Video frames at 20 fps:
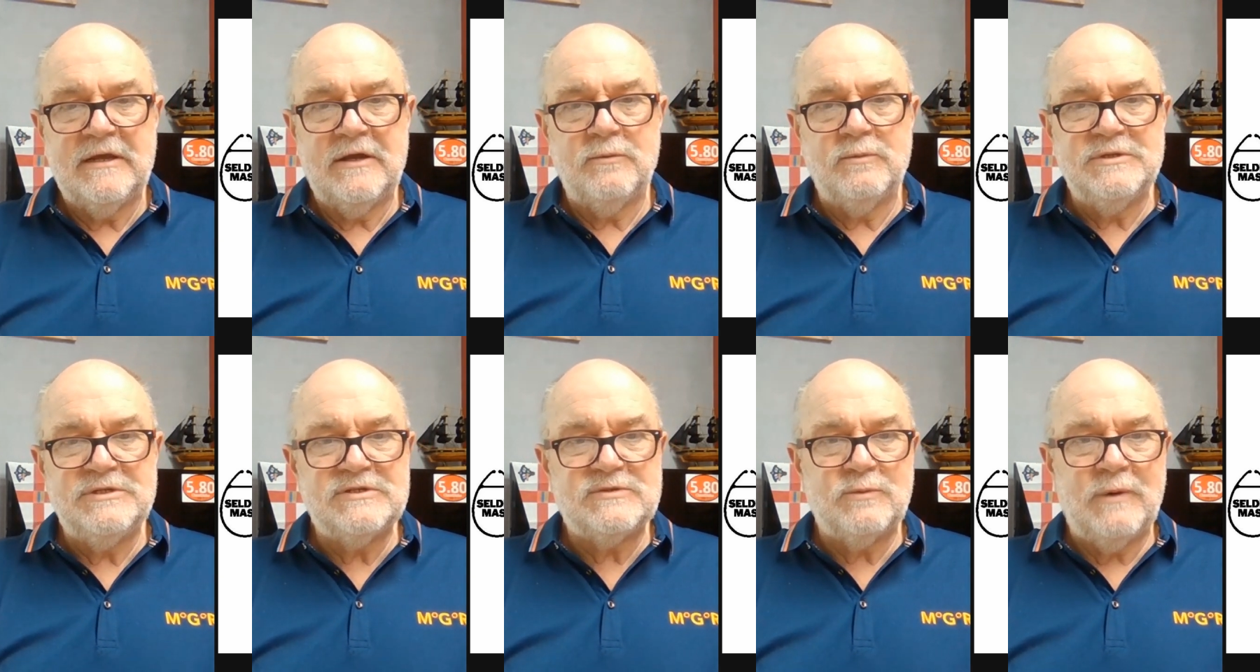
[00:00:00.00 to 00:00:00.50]

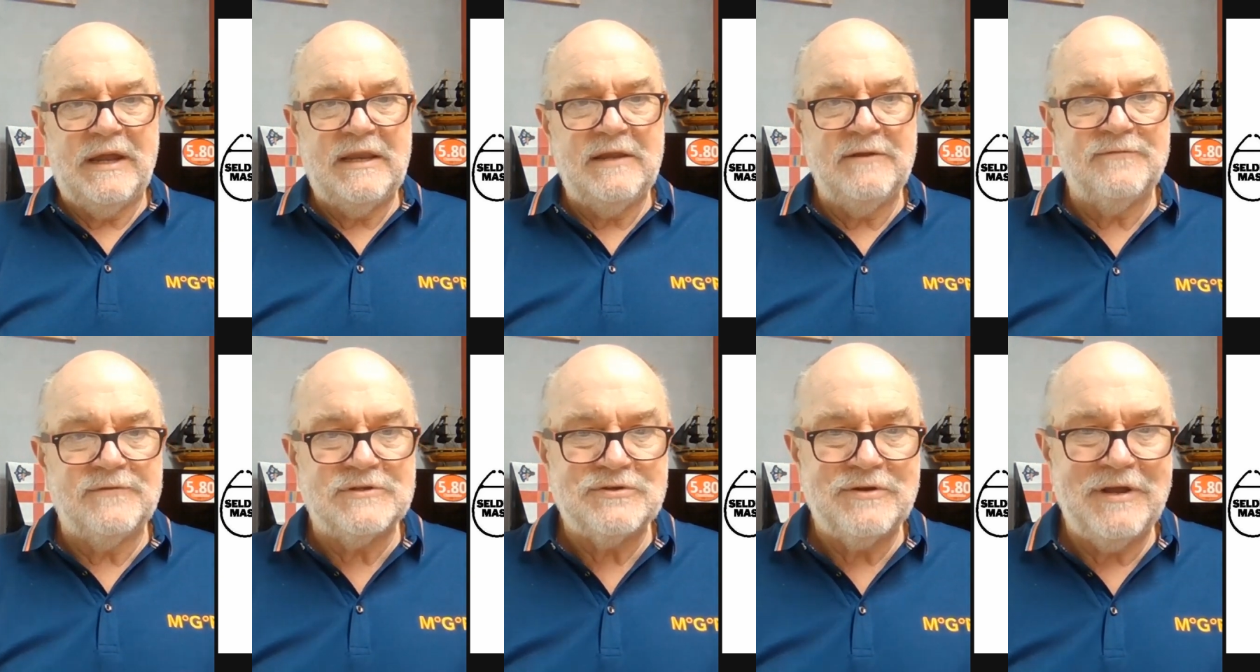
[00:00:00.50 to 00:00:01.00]
We're just
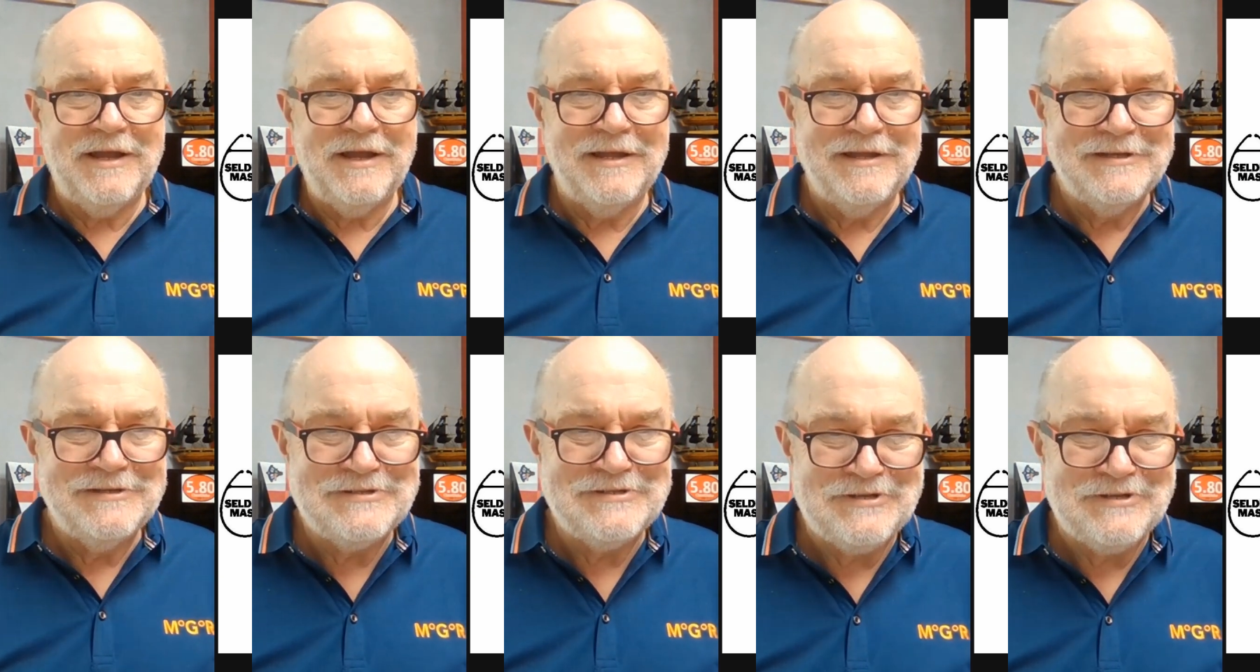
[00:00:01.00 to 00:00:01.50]
waiting for
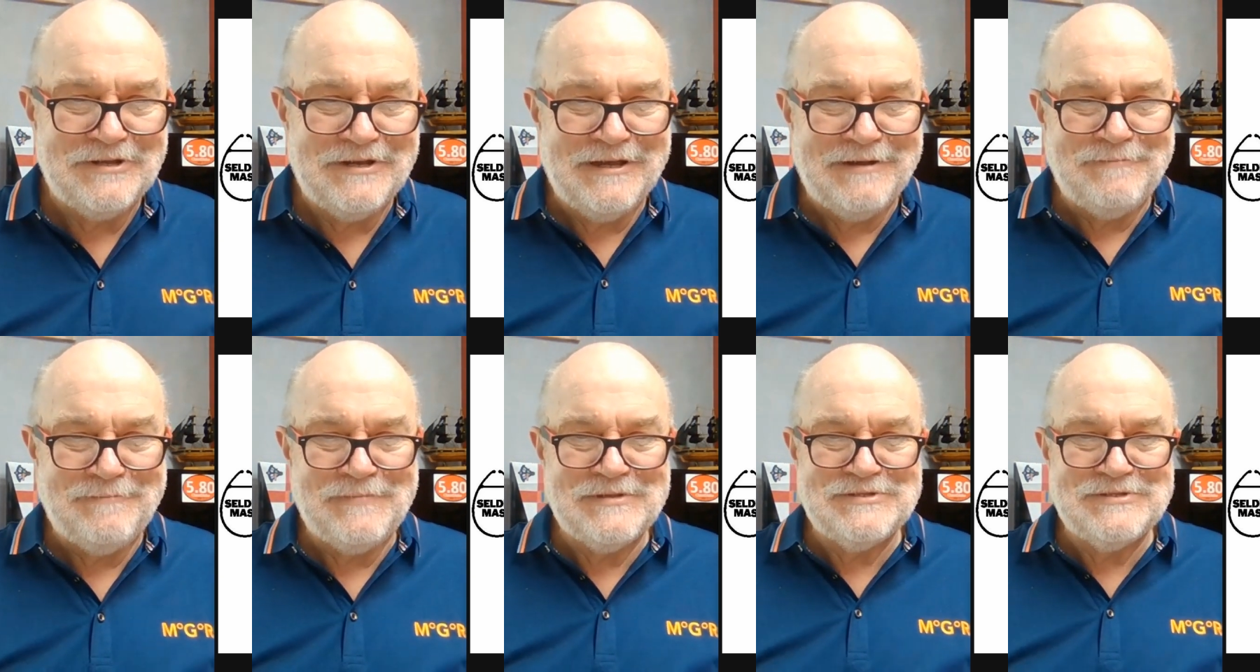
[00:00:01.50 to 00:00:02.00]
Trekker to
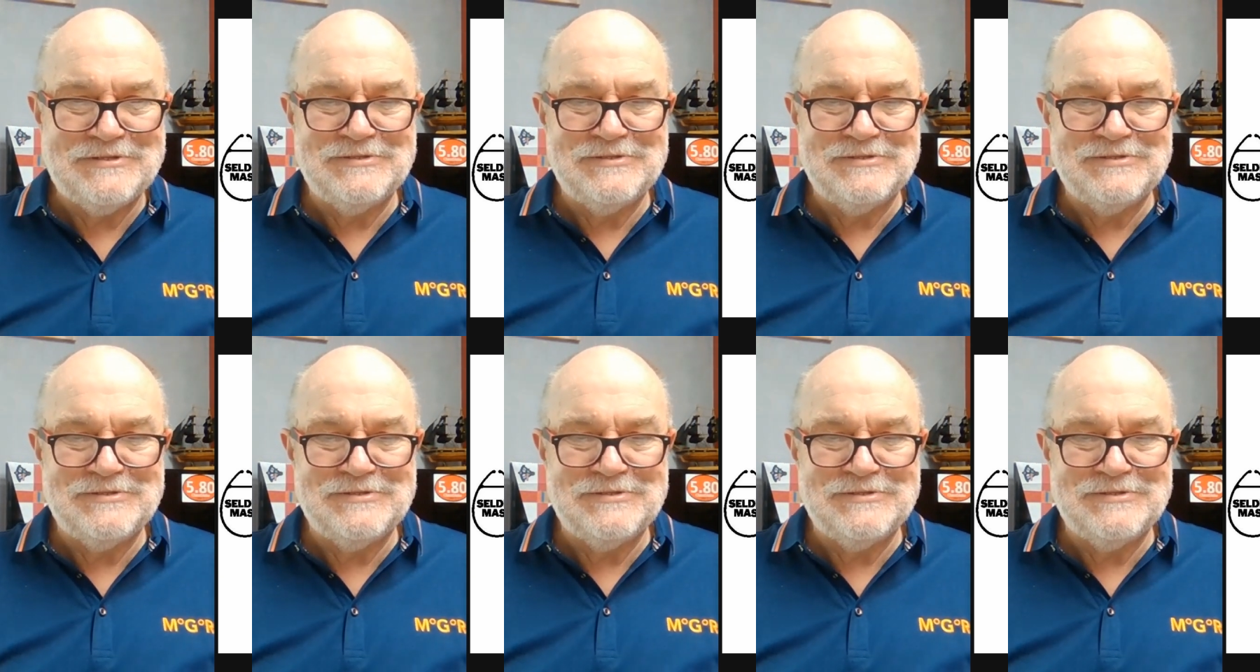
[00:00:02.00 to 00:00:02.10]
turn up.